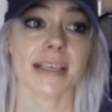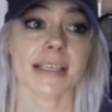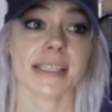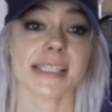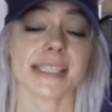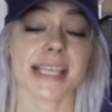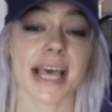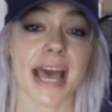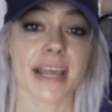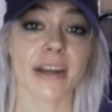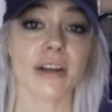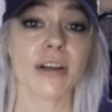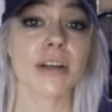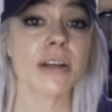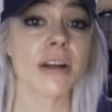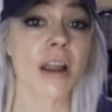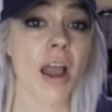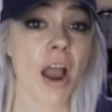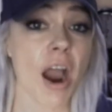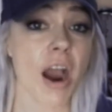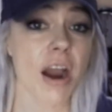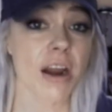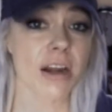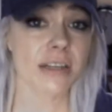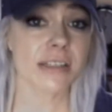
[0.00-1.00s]

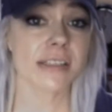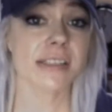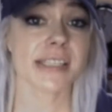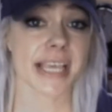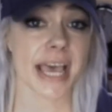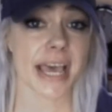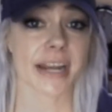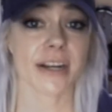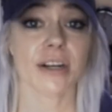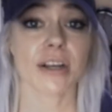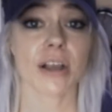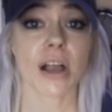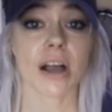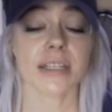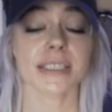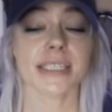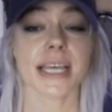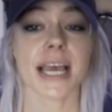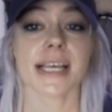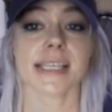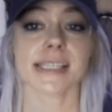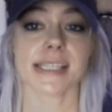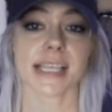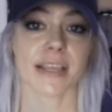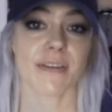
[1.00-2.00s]
Saturn
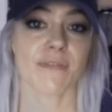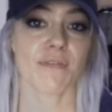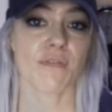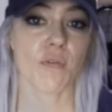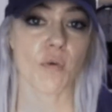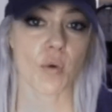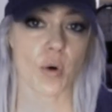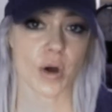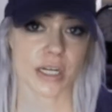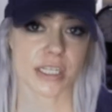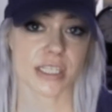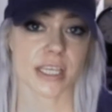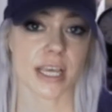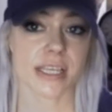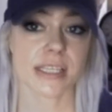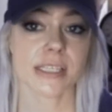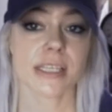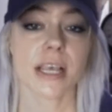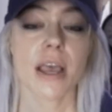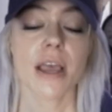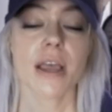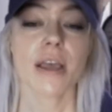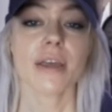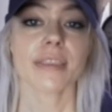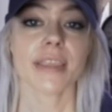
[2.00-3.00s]
contacts can force us.
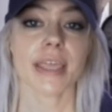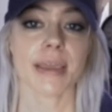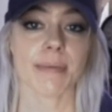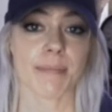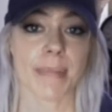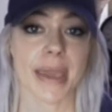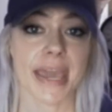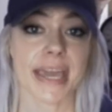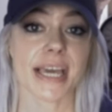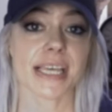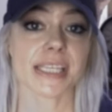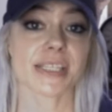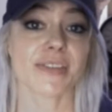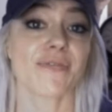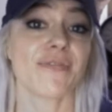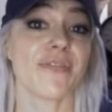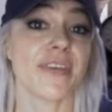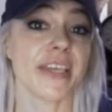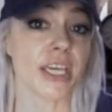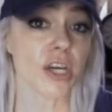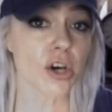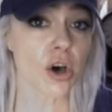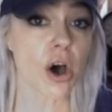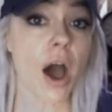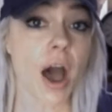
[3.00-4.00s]
They make us
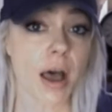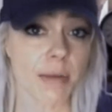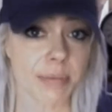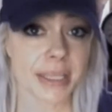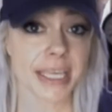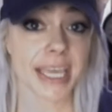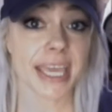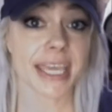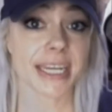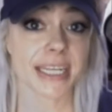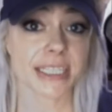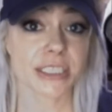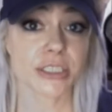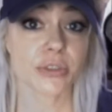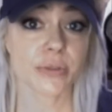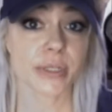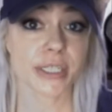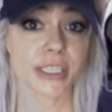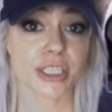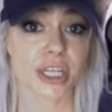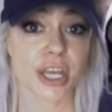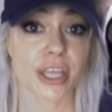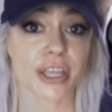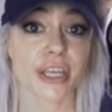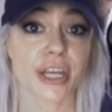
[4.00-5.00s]
feel obligated to
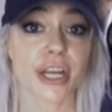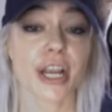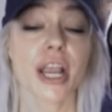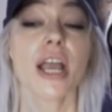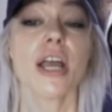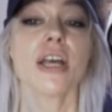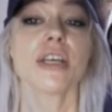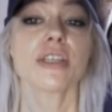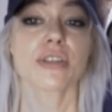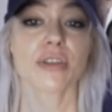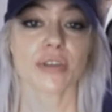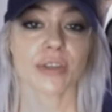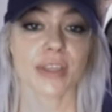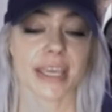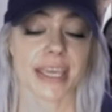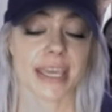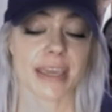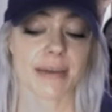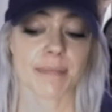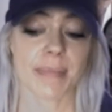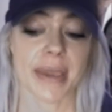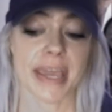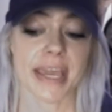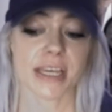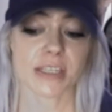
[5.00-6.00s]
each other, so they
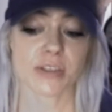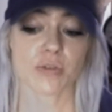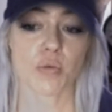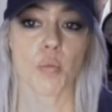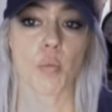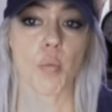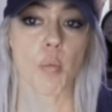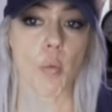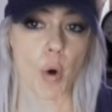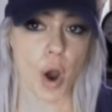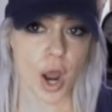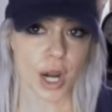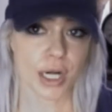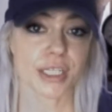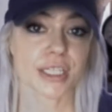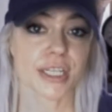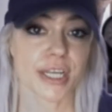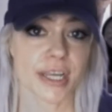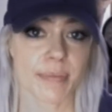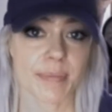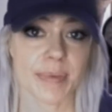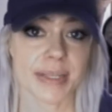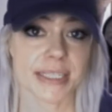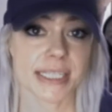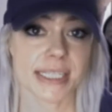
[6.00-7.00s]
can make us want to
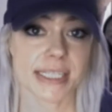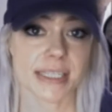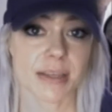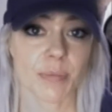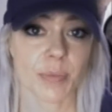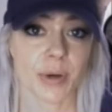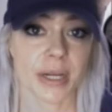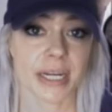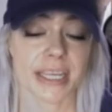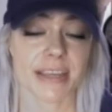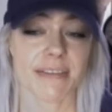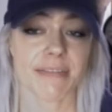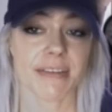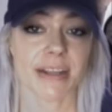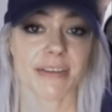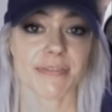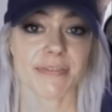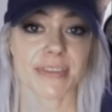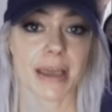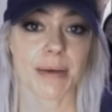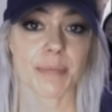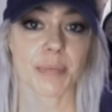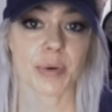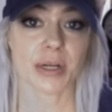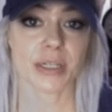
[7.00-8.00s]
commit to someone, even if
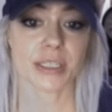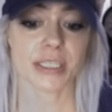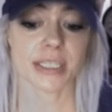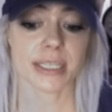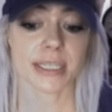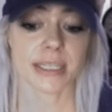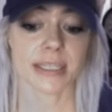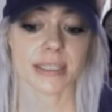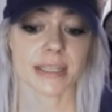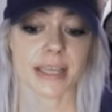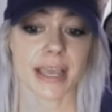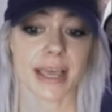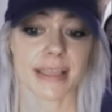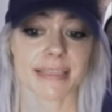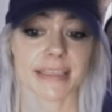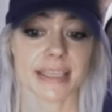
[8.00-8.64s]
that person at